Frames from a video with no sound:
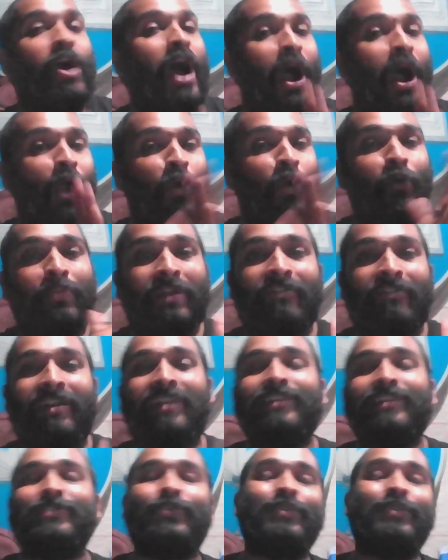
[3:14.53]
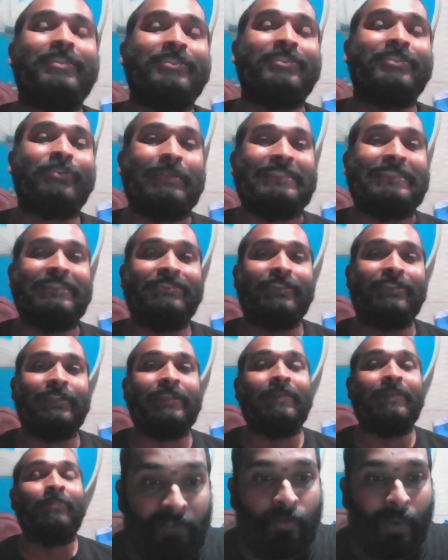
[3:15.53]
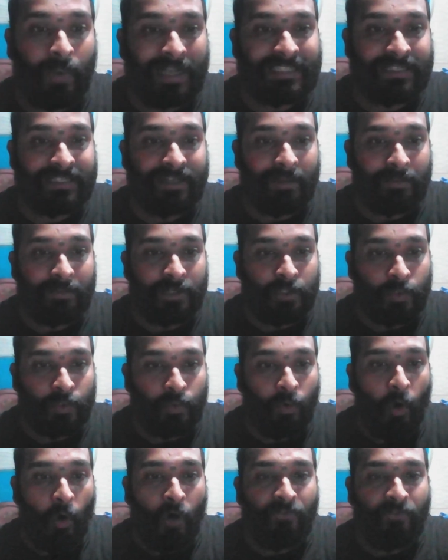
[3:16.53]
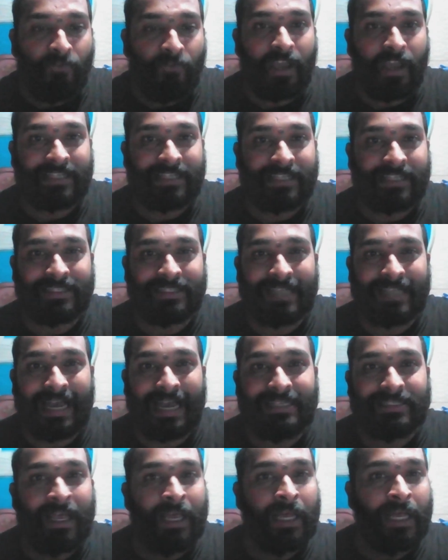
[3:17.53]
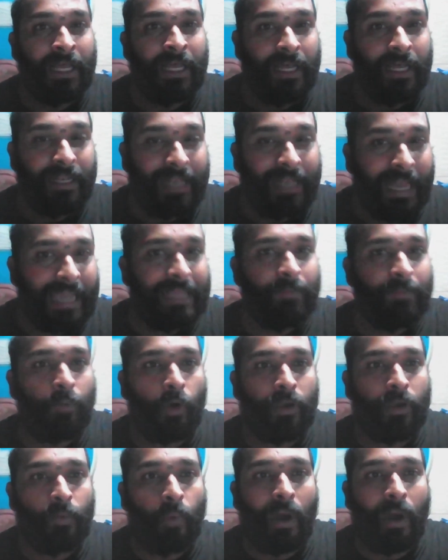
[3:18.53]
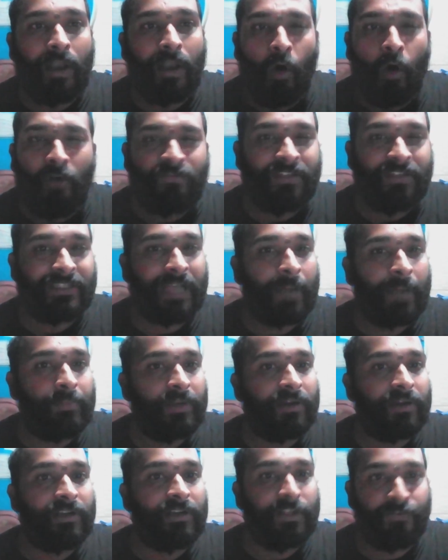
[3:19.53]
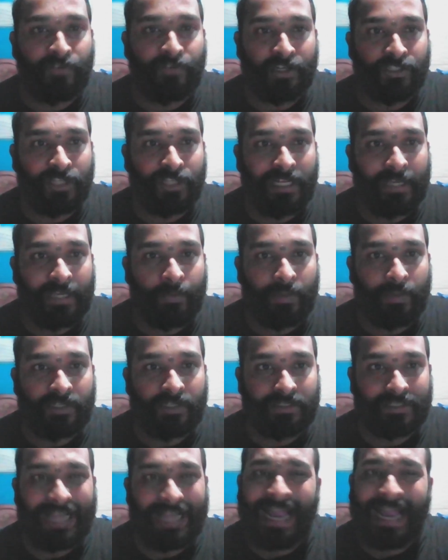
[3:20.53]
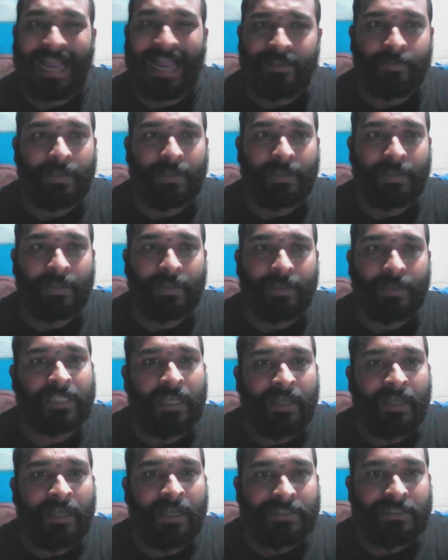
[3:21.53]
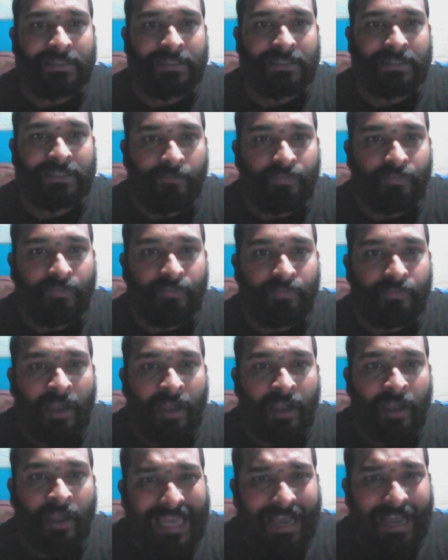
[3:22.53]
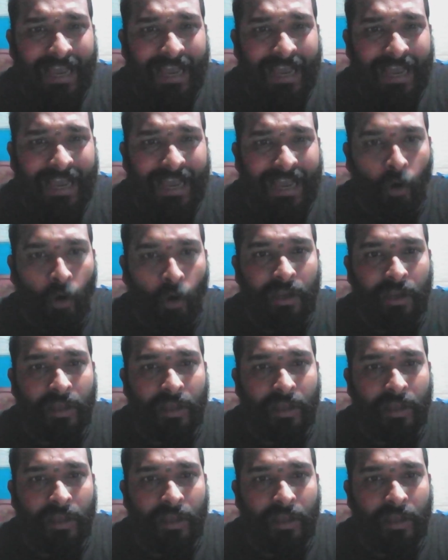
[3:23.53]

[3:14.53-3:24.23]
I hope you have understood this question, children. Question number two of your exercise 9.1 of the chapter differential equations. And in the previous sum, we have solved